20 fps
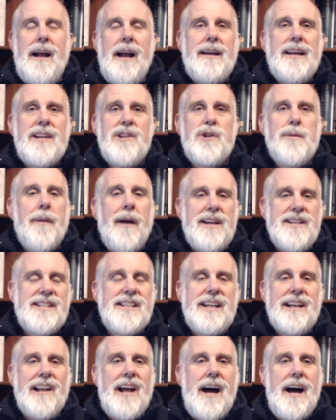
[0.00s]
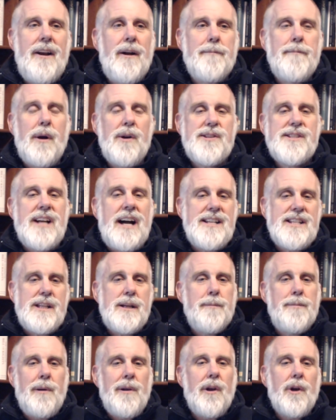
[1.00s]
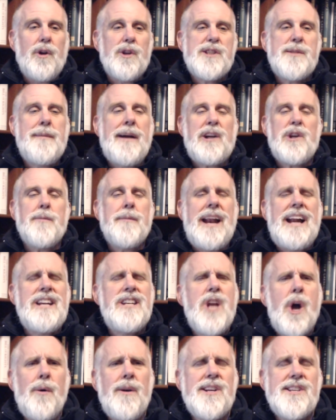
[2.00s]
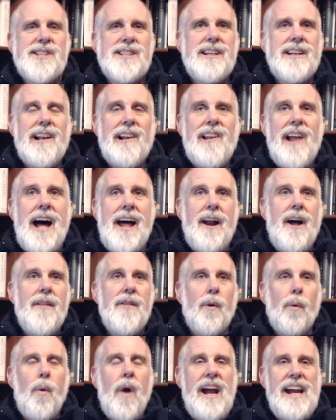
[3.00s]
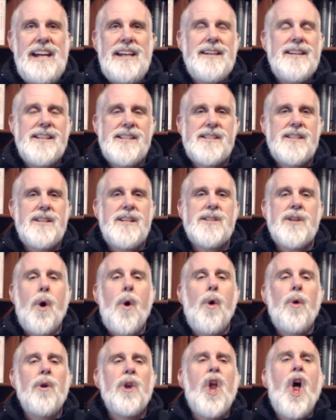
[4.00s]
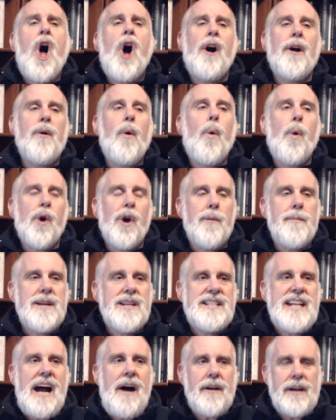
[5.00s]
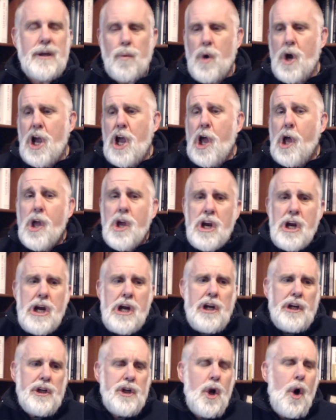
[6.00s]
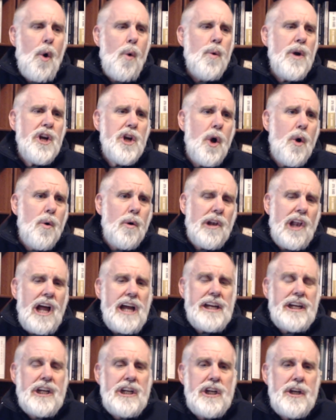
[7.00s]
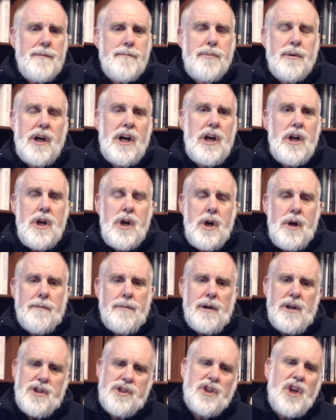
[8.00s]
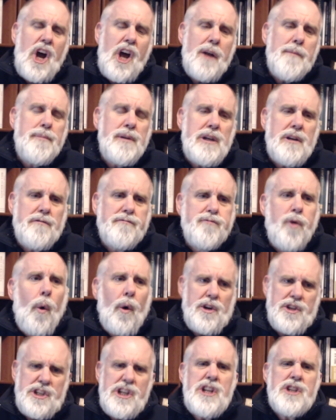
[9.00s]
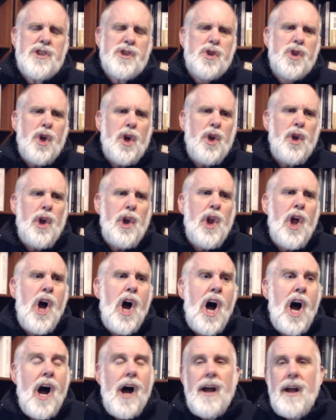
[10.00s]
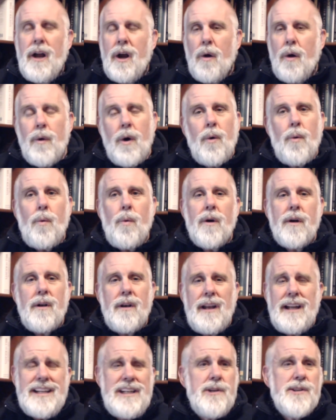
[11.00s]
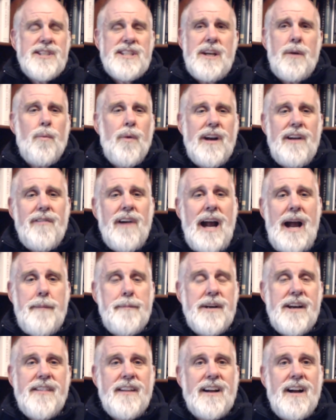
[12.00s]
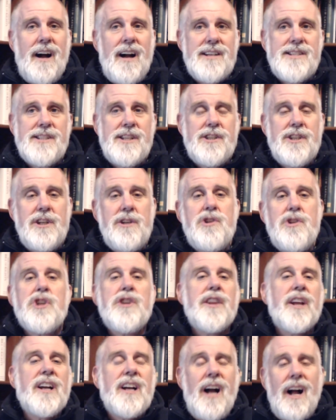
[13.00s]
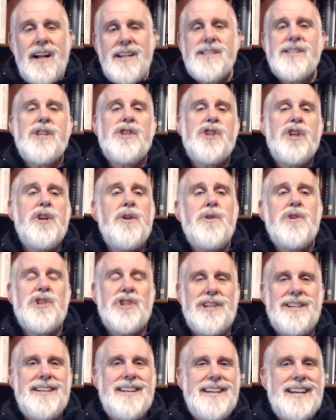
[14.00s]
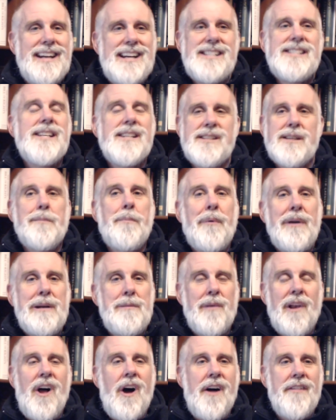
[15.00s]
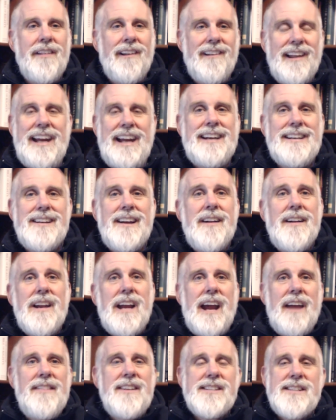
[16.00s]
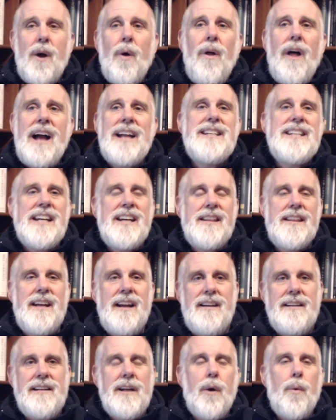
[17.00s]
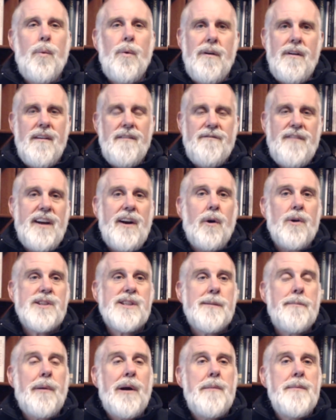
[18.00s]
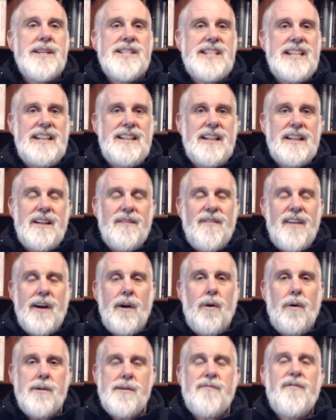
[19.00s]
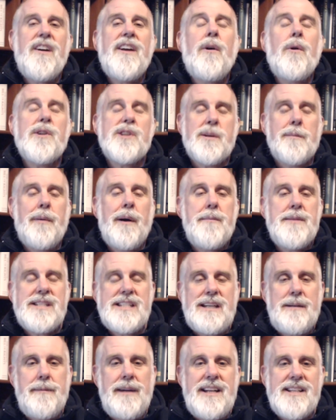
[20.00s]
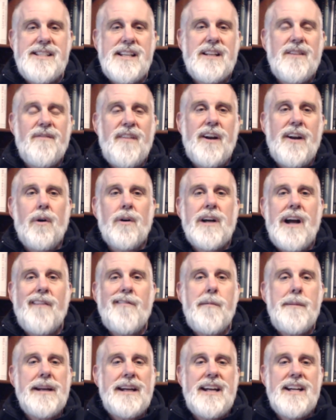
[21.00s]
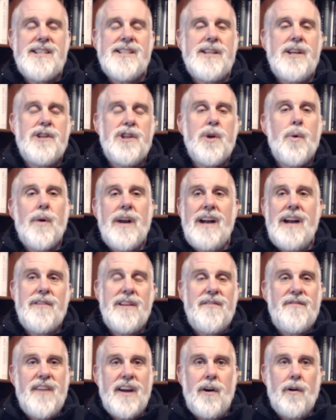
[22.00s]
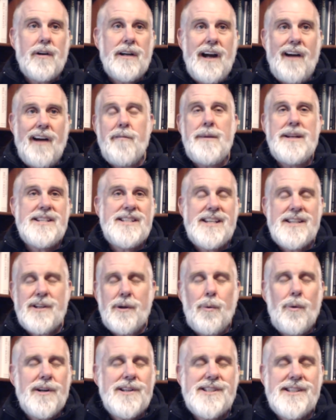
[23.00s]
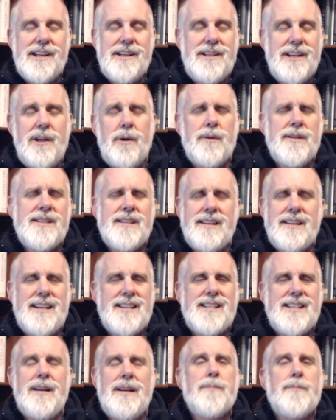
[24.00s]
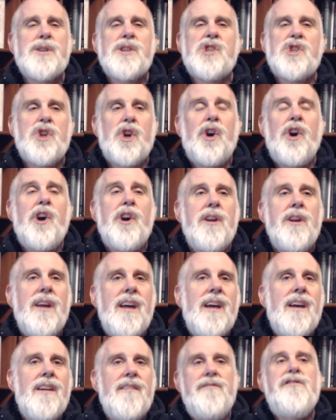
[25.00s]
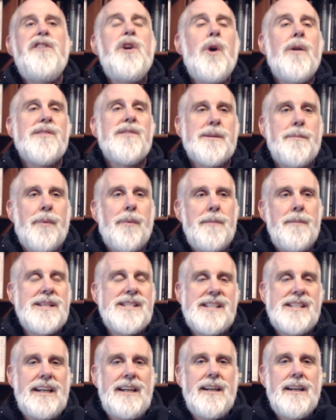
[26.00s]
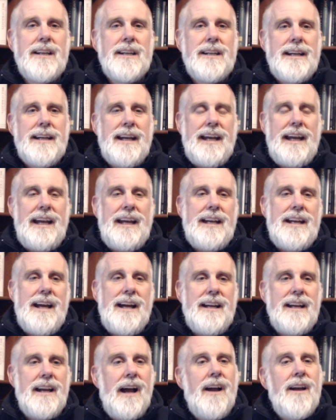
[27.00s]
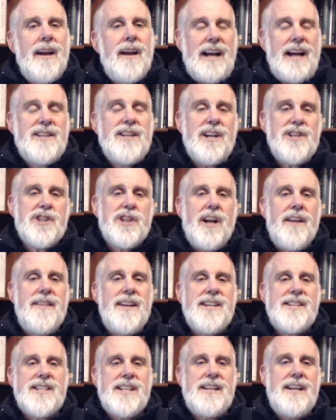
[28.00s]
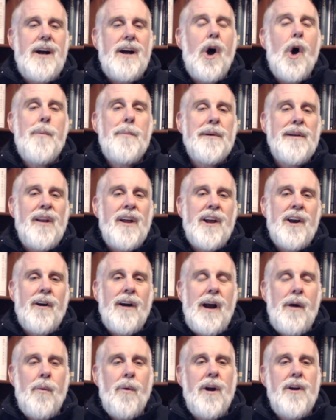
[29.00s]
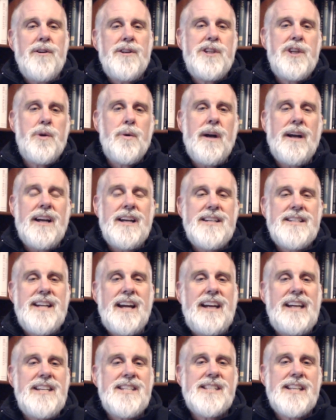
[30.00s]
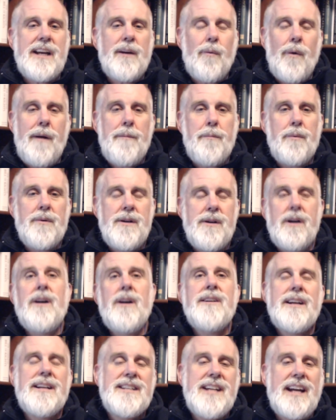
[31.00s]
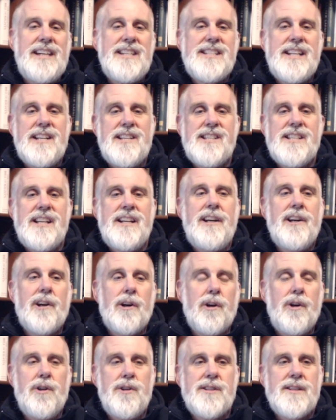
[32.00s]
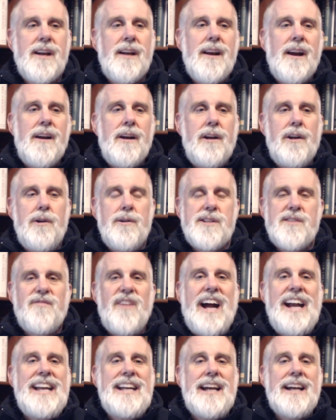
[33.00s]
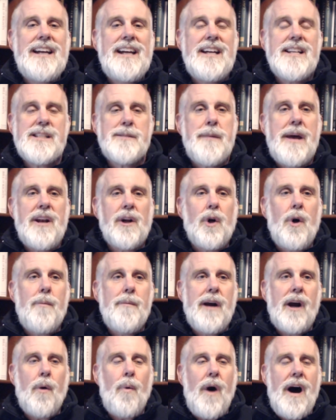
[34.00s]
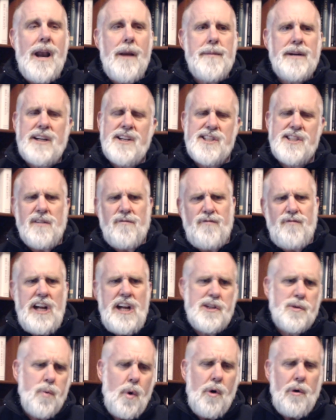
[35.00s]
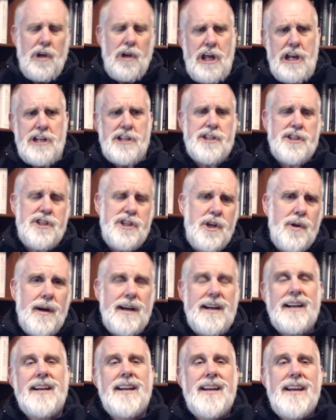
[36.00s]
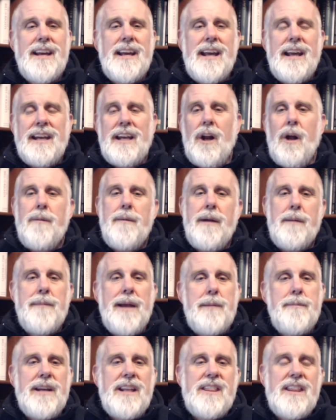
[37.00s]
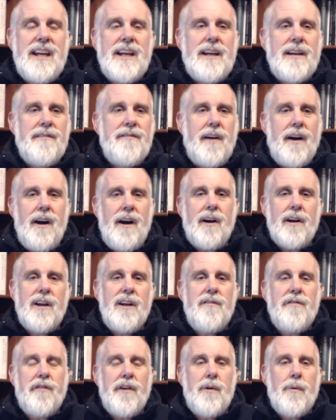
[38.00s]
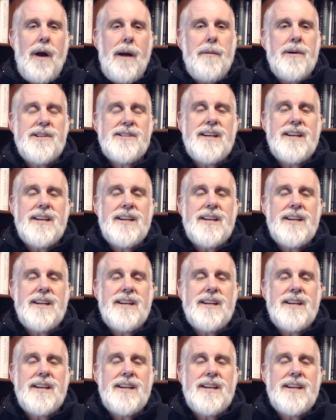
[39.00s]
guess you probably see it a lot on both sides of the political spectrum, but I notice it a lot on the right, this whole law and order mentality. Well, you know, we don't like it, but it's got to be enforced. It's the law. Well, like you said, whatever happened to the Constitution? The Constitution is the supreme law of the land. And this whole idea that, you know, federal supremacy, that the federal supremacy means that the federal government gets to do whatever the federal government says it wants to do is an absurd view of supremacy. And I touched on this in an open letter I wrote to a Kentucky state senator who's fighting against medical marijuana because the feds won't let us do it. And, you know, it made me think of our good friend Robert